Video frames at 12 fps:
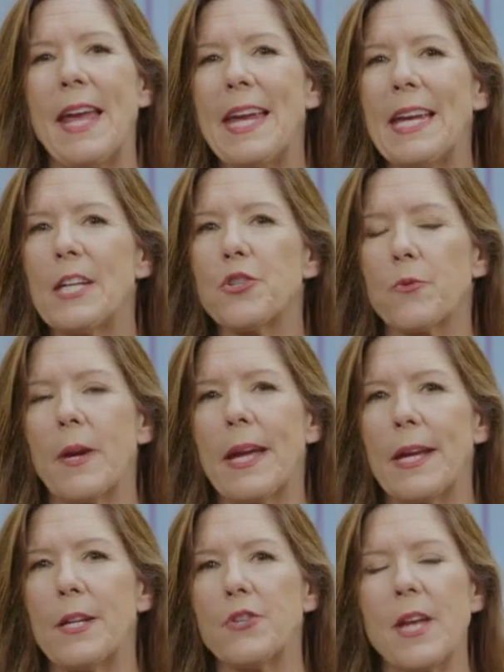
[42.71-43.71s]
age
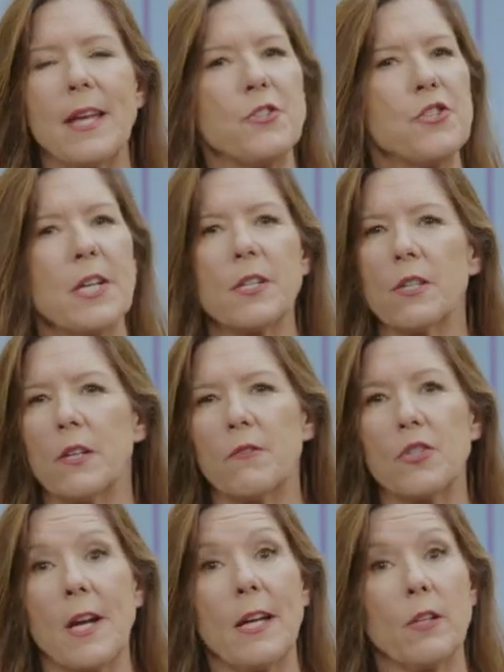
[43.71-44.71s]
range and gender of
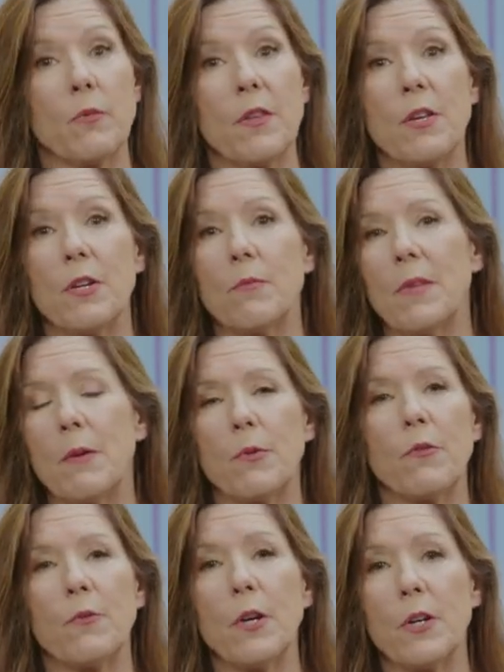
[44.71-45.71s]
child with whom they
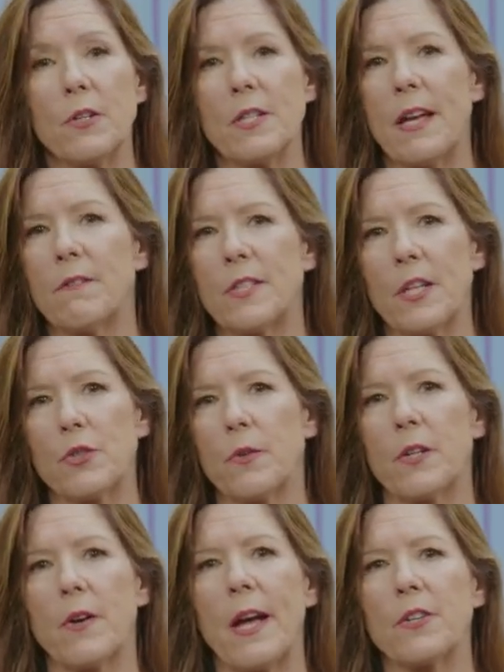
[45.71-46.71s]
prefer to have sexual
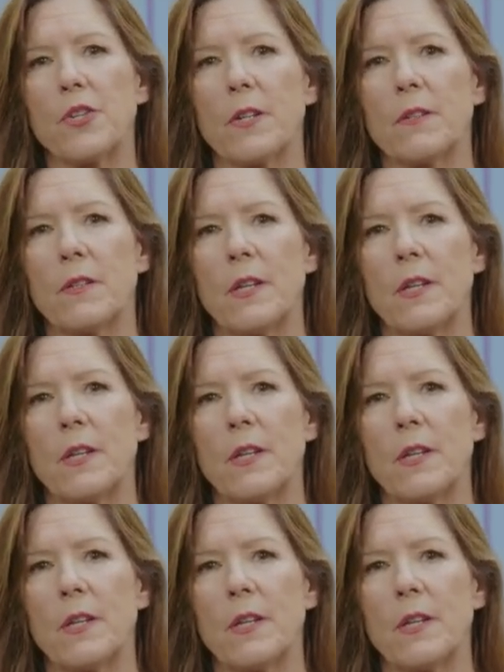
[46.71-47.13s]
interaction.